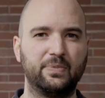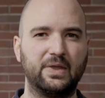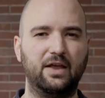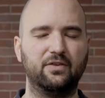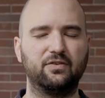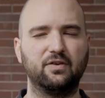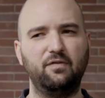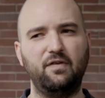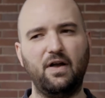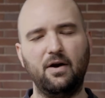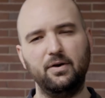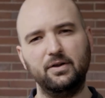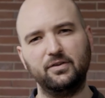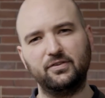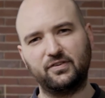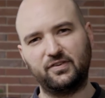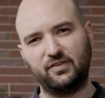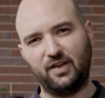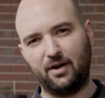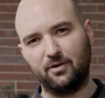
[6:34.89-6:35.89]
is a very
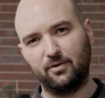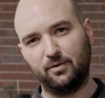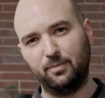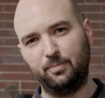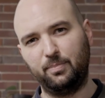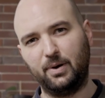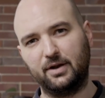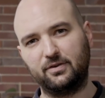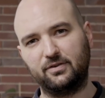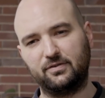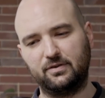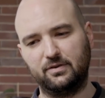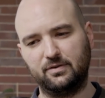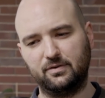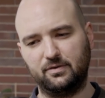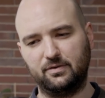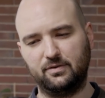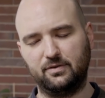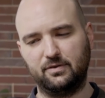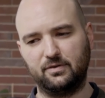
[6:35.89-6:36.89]
subtle but
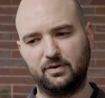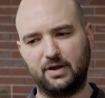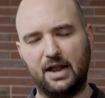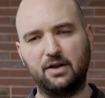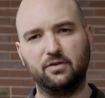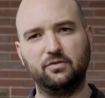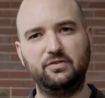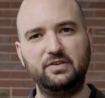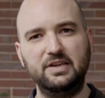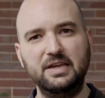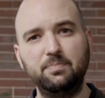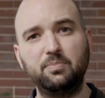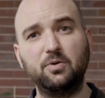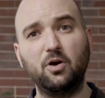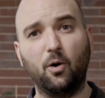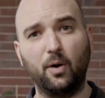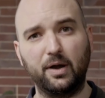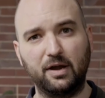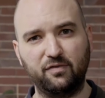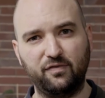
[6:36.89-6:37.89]
kind of deep
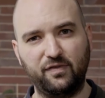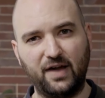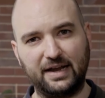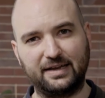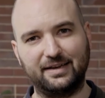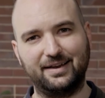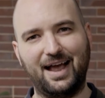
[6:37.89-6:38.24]
going effect.